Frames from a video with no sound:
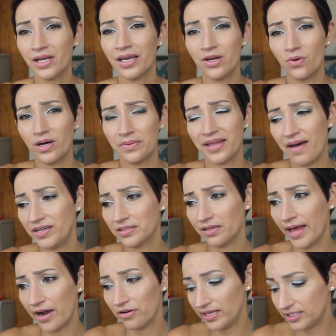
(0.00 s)
really annoyed with having to
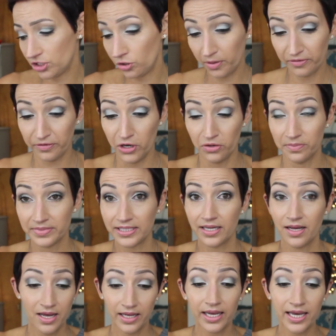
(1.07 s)
layer these two perfumes.
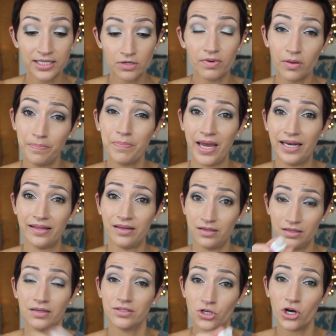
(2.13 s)
Like, it's a real pain in
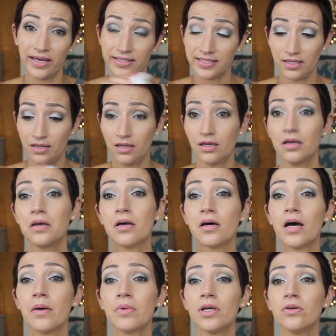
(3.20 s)
the tuchus.
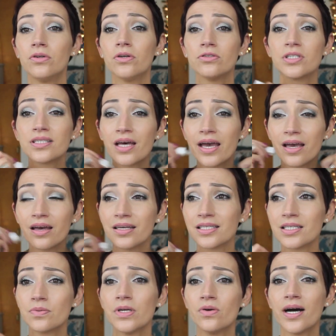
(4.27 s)
And what do you do? Just like, is
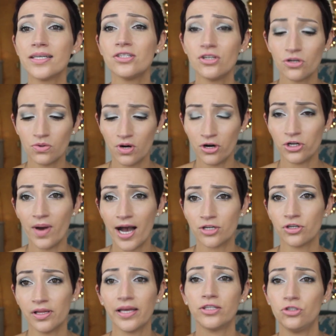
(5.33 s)
this what you guys do? Or do you
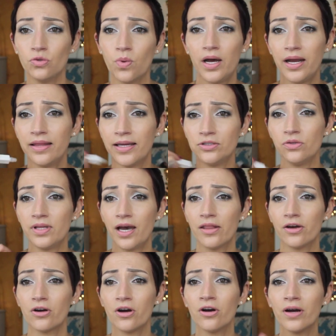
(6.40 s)
actually like do one and then do the
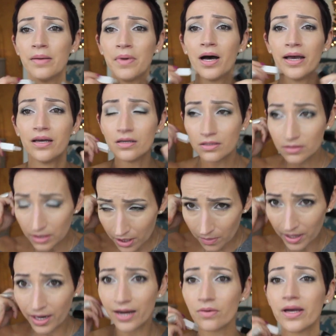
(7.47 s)
other? Or am I, you know
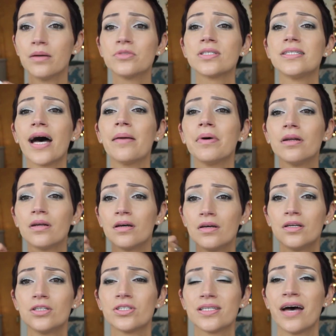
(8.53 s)
what? I don't care. I'm just dabbing.
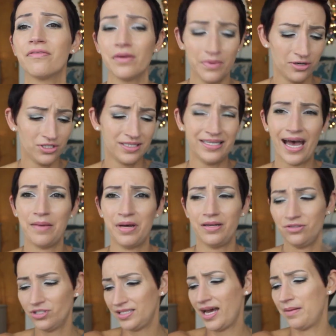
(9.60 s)
Just everywhere. Just dab
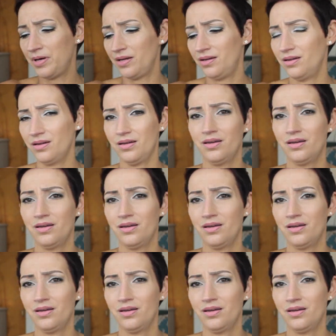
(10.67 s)
it. Just dab it.